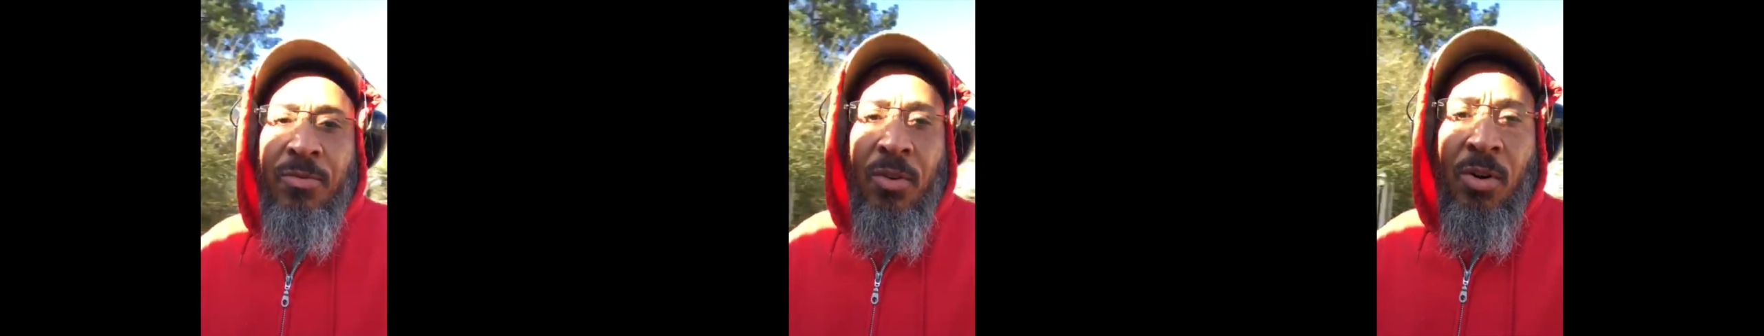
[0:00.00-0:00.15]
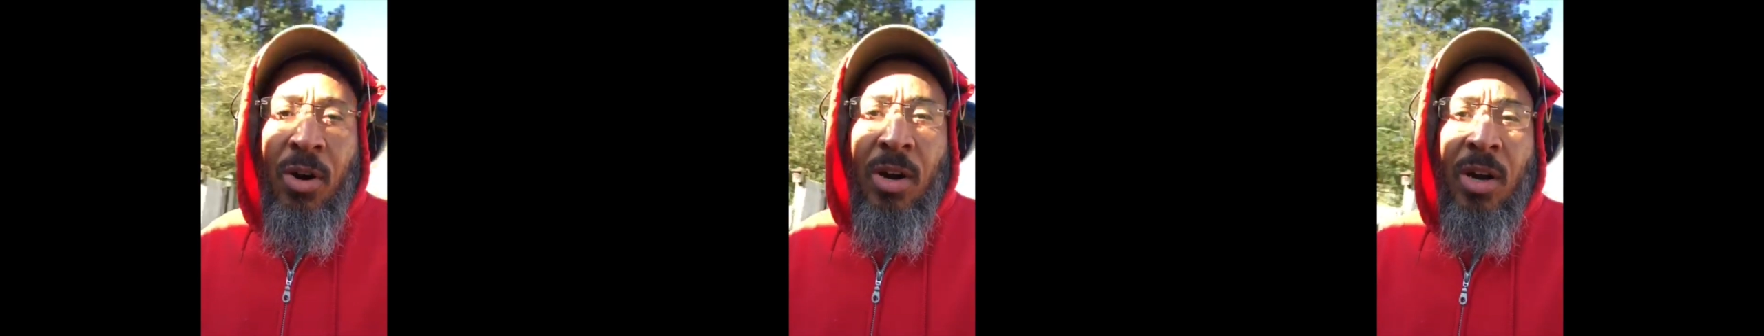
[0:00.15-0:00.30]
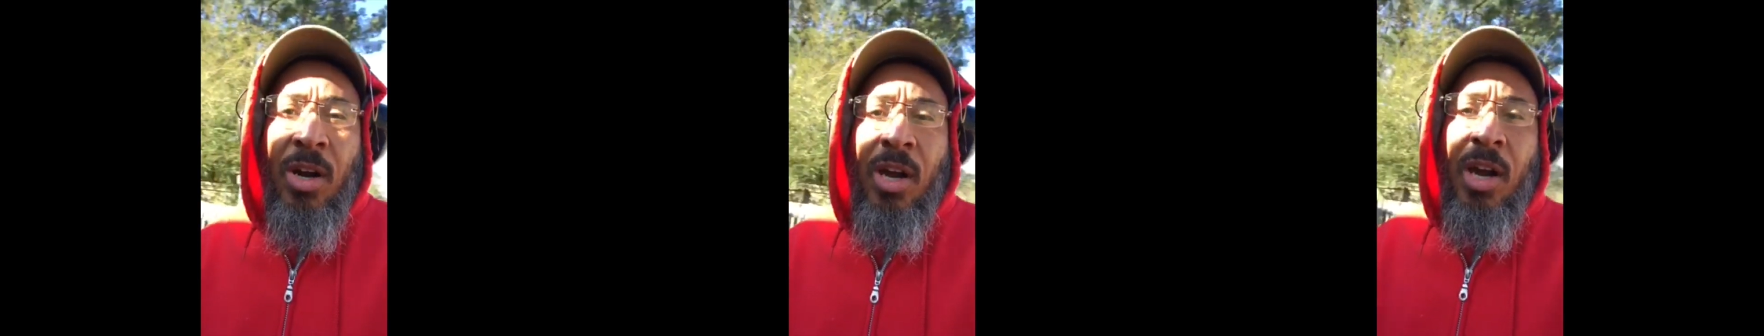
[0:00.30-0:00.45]

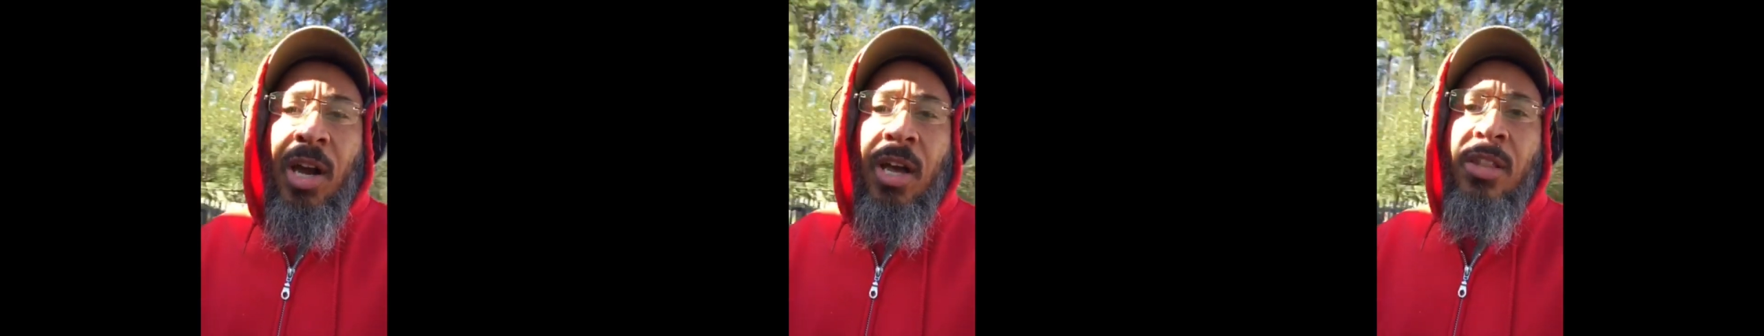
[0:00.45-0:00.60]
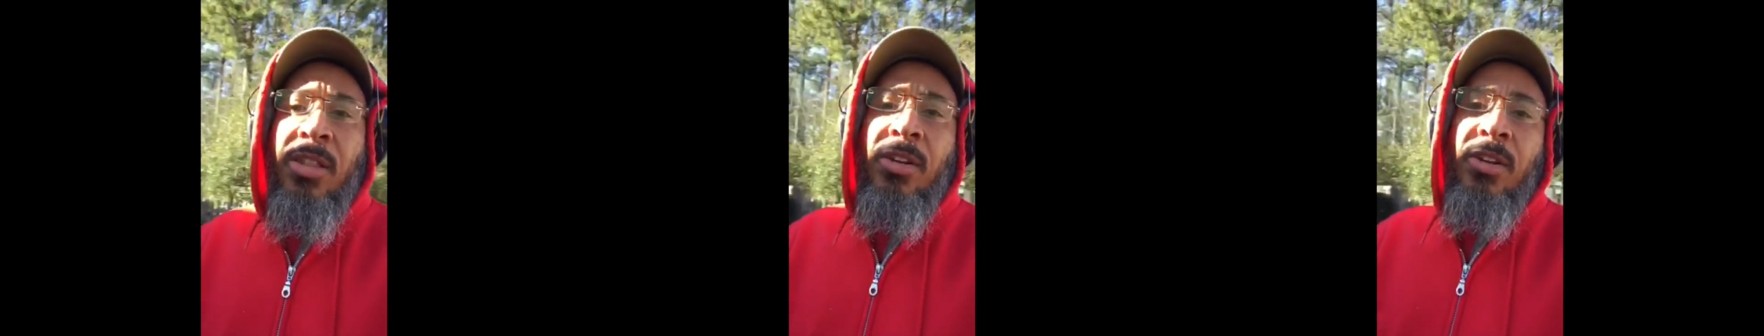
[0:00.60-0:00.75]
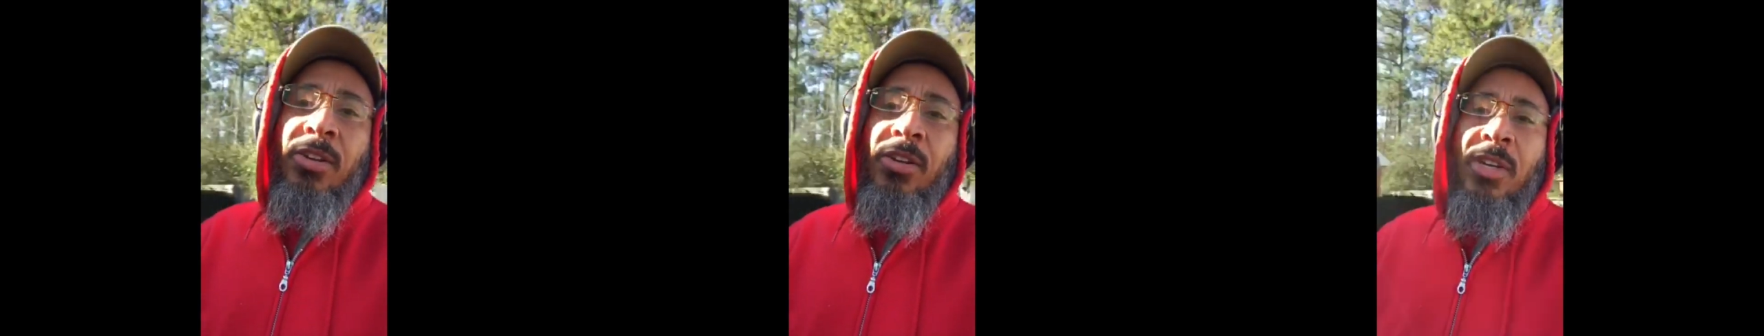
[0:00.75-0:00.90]
for
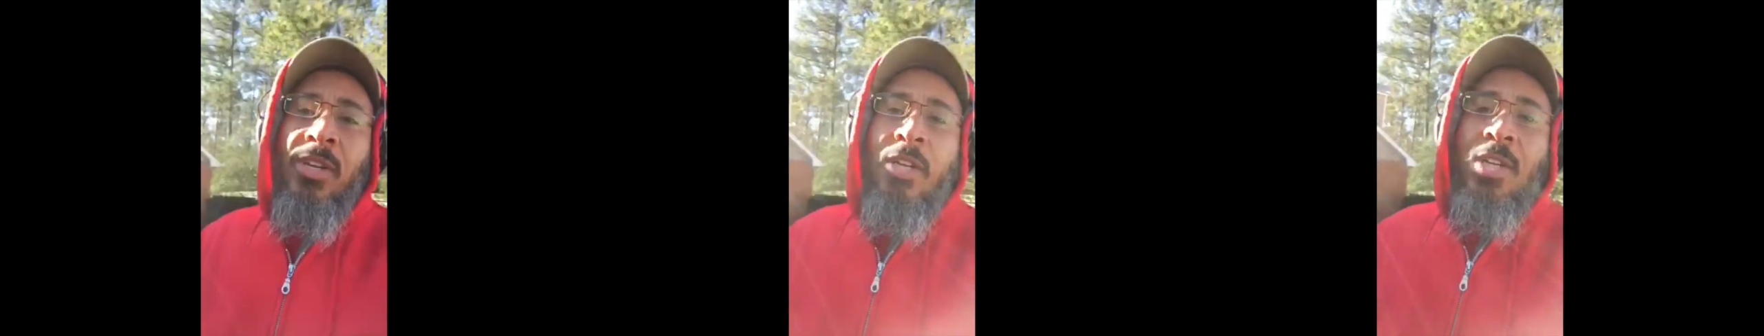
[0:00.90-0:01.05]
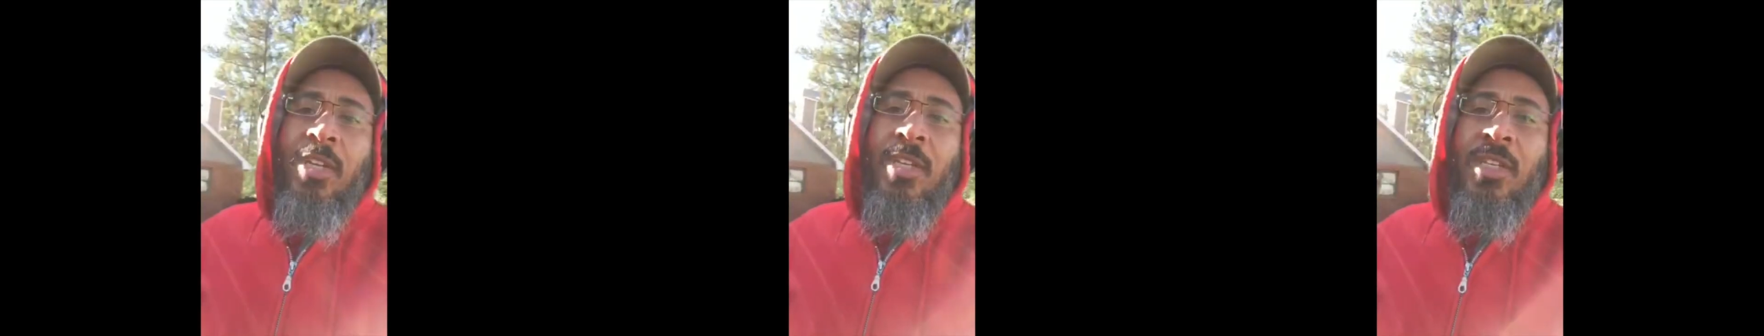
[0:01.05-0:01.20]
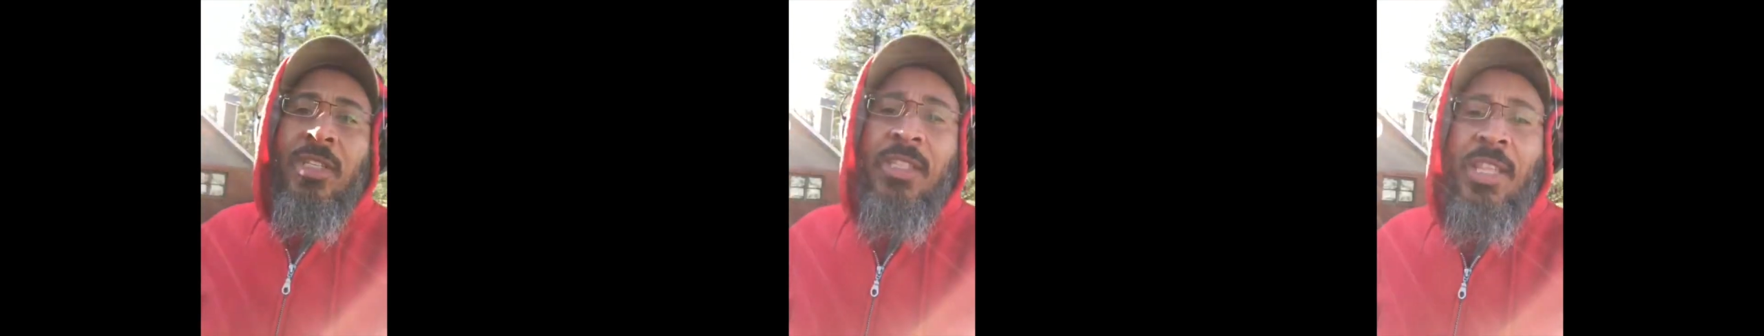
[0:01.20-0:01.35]
others
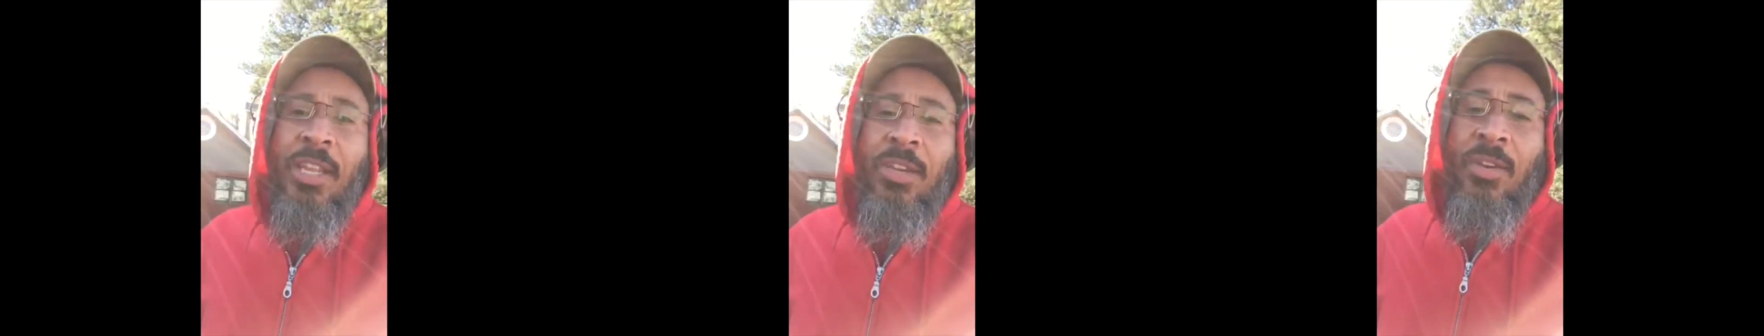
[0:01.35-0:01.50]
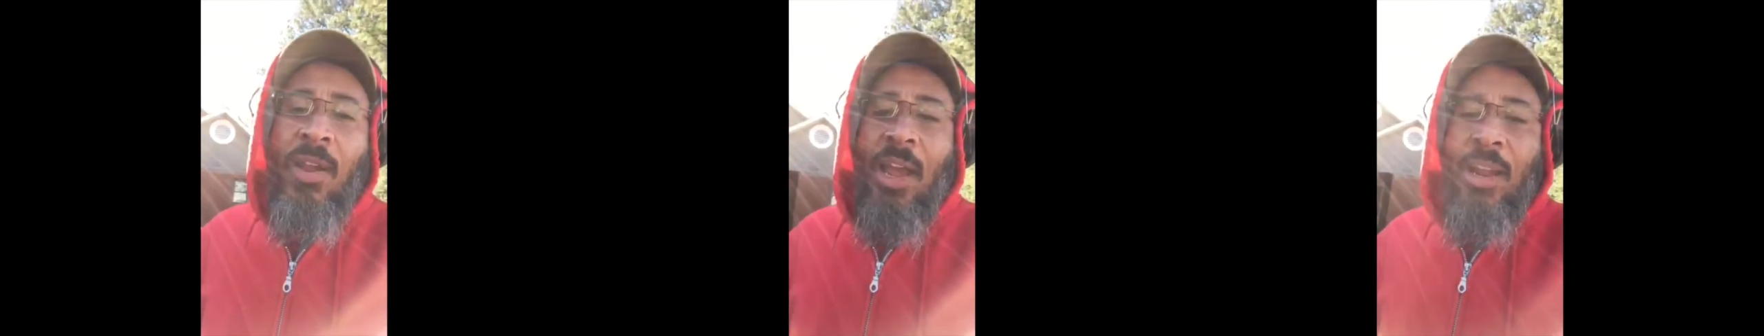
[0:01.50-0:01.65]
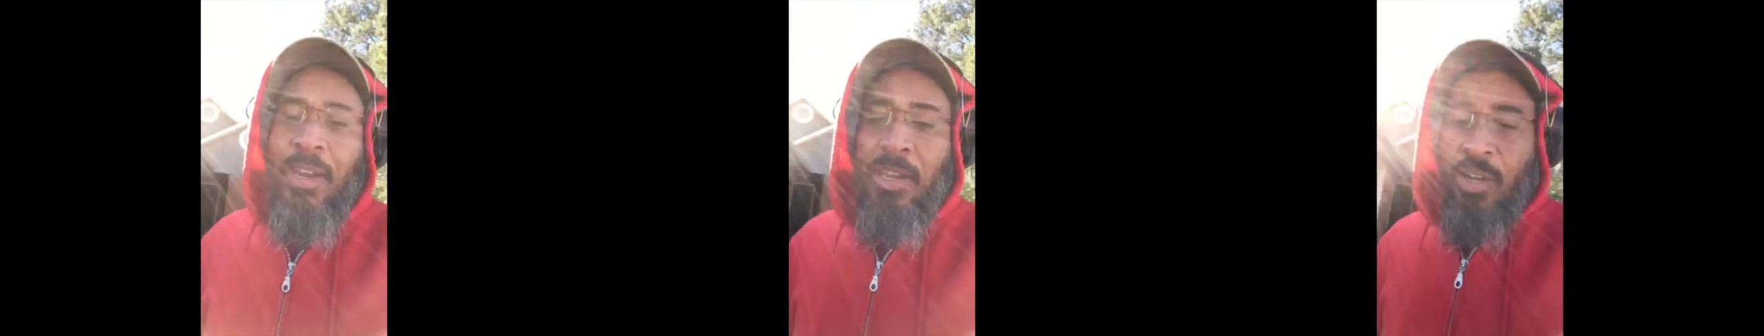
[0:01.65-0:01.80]
that
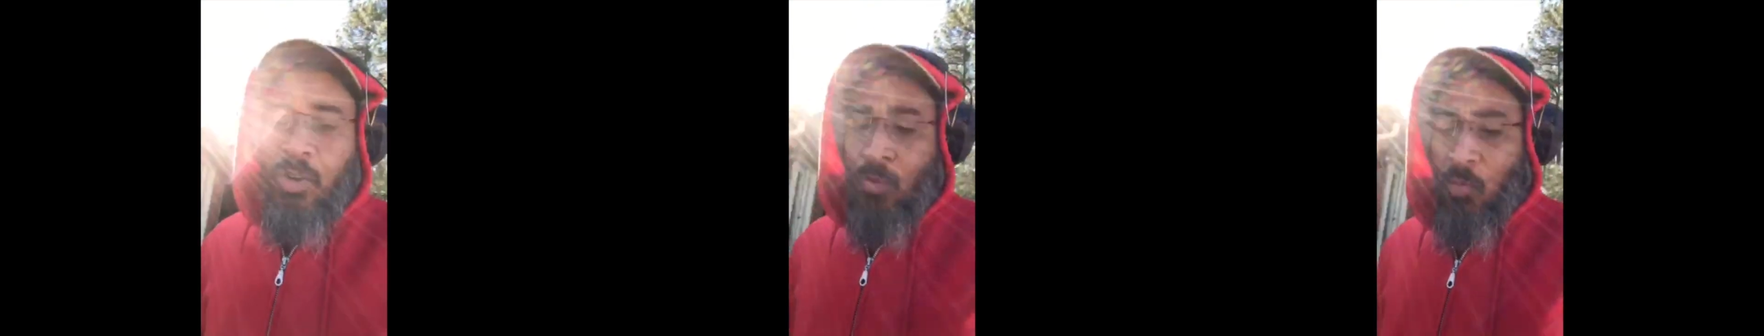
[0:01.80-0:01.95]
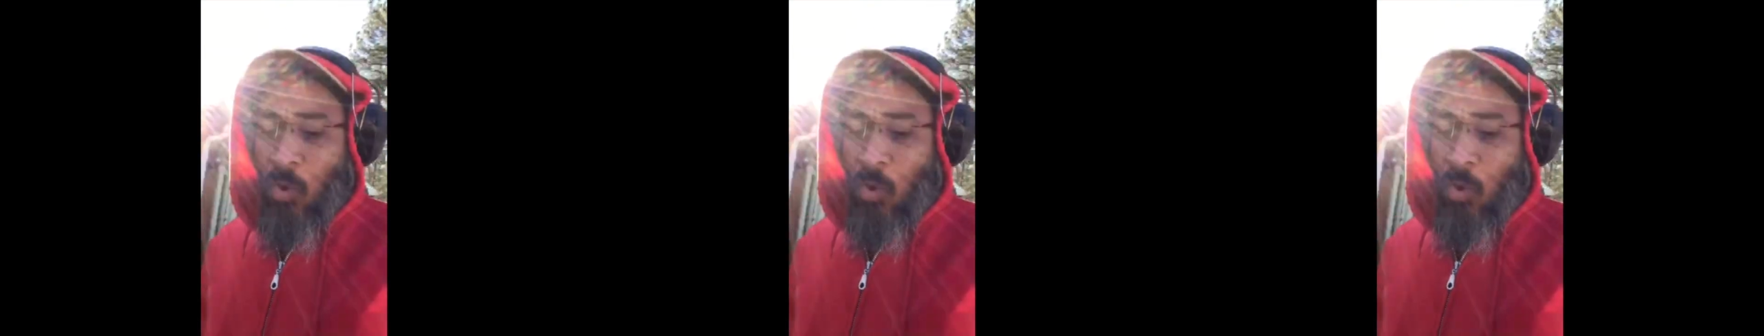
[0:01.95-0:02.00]
are out here